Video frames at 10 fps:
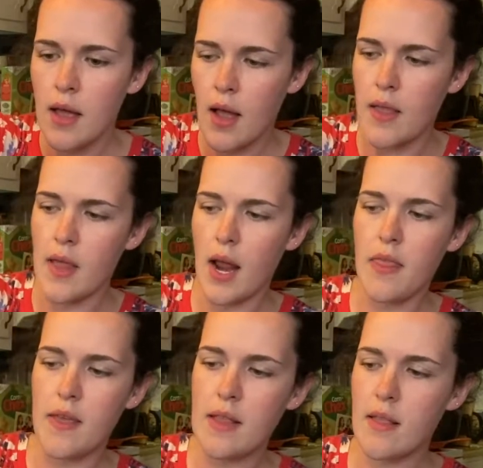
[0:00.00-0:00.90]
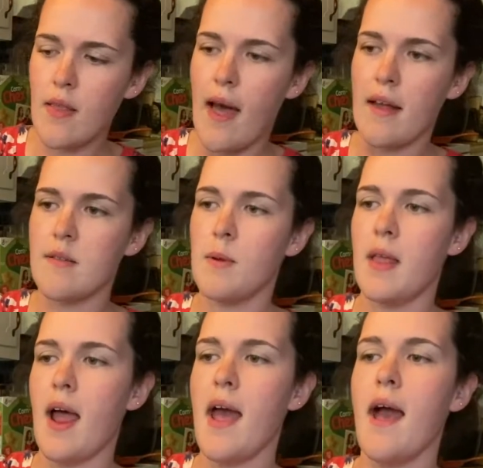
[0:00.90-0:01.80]
And then I think the last one
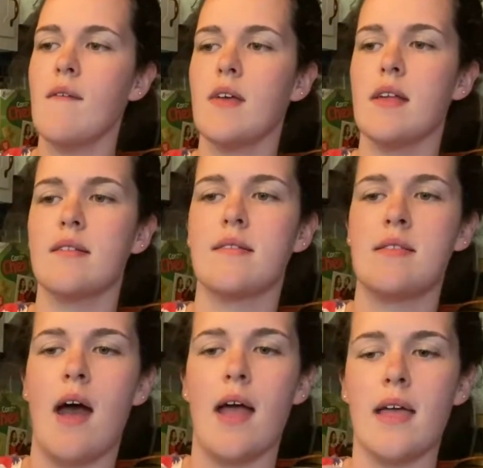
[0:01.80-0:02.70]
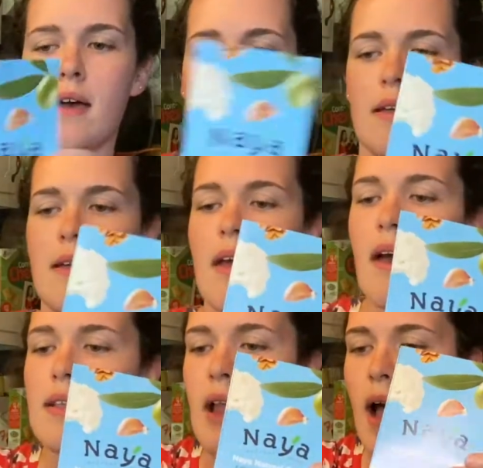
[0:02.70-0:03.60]
that I have is Naya.
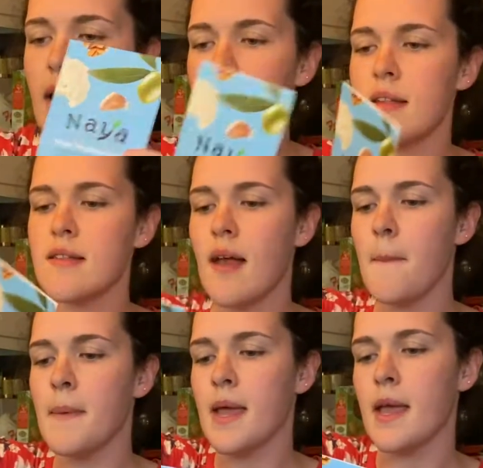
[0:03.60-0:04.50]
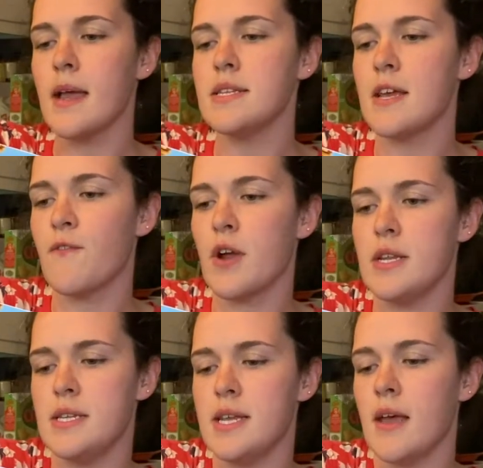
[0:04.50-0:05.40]
Naya has sent me
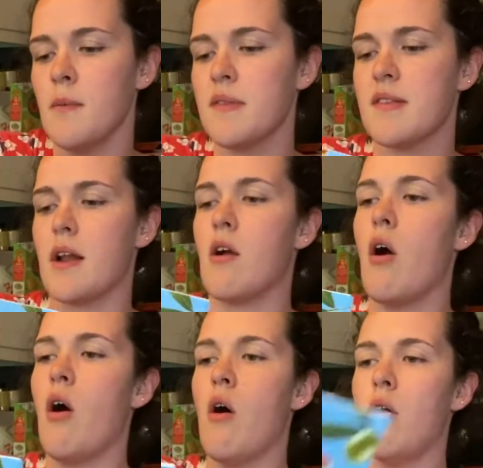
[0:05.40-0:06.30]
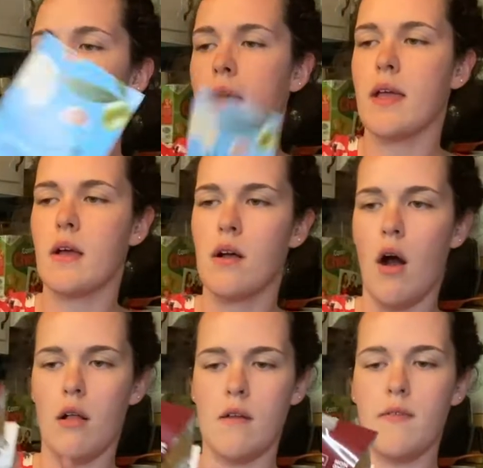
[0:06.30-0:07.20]
different dips that are all like
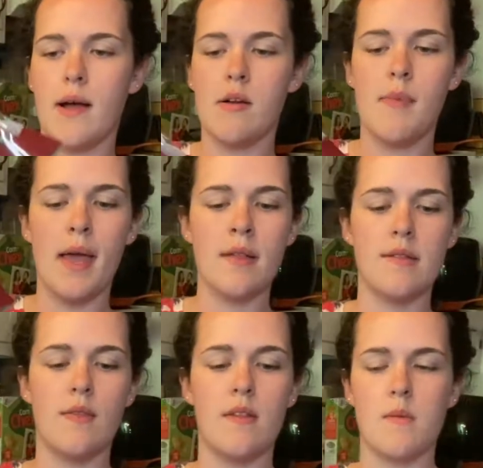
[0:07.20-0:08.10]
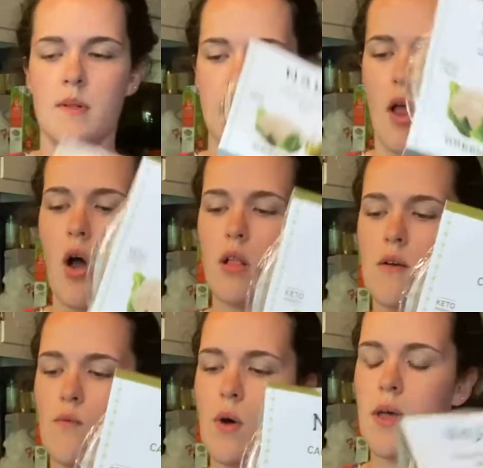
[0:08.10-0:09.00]
cauliflower based. This one's an
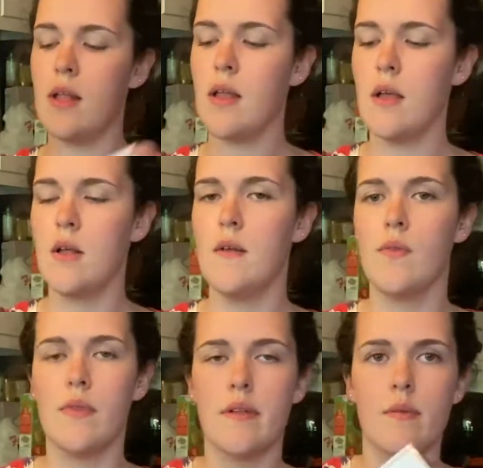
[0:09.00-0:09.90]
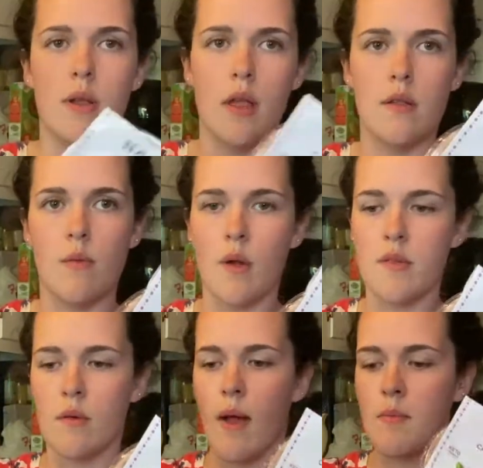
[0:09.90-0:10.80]
olive one. This one is
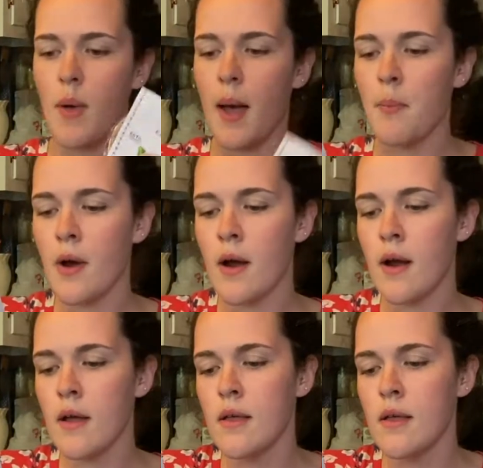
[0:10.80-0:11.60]
roasted red pepper.